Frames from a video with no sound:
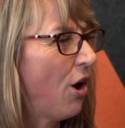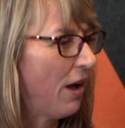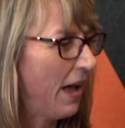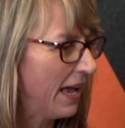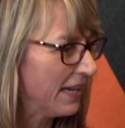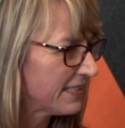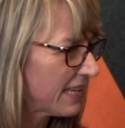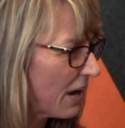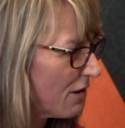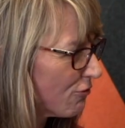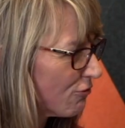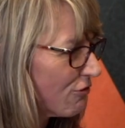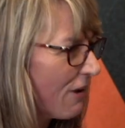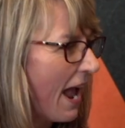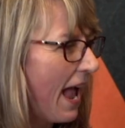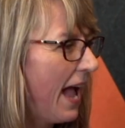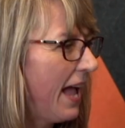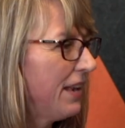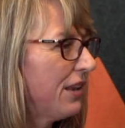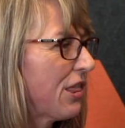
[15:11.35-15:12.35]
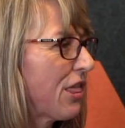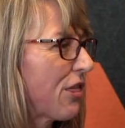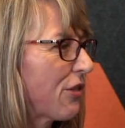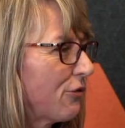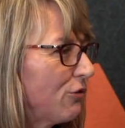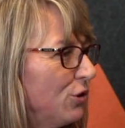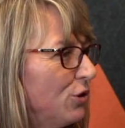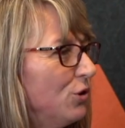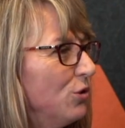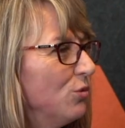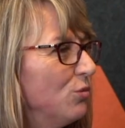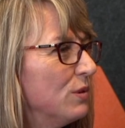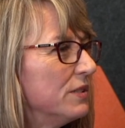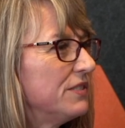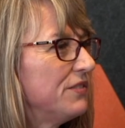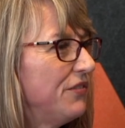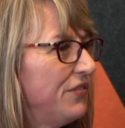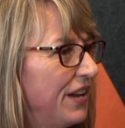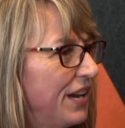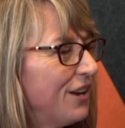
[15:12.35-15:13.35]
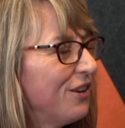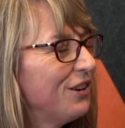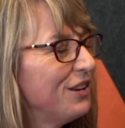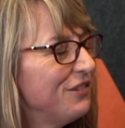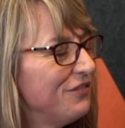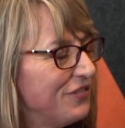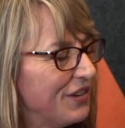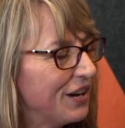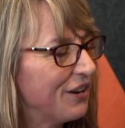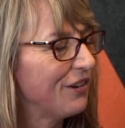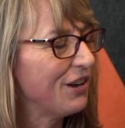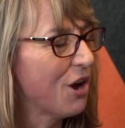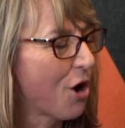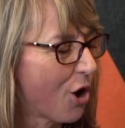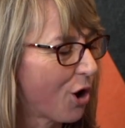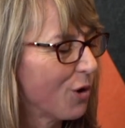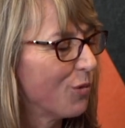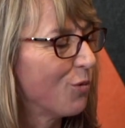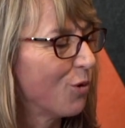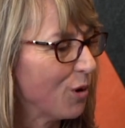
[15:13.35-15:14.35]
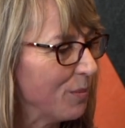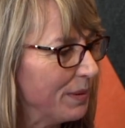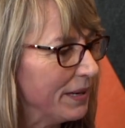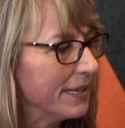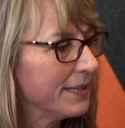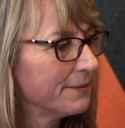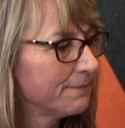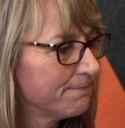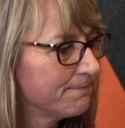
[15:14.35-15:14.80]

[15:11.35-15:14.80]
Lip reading: as I ran through was very, very heartwarming.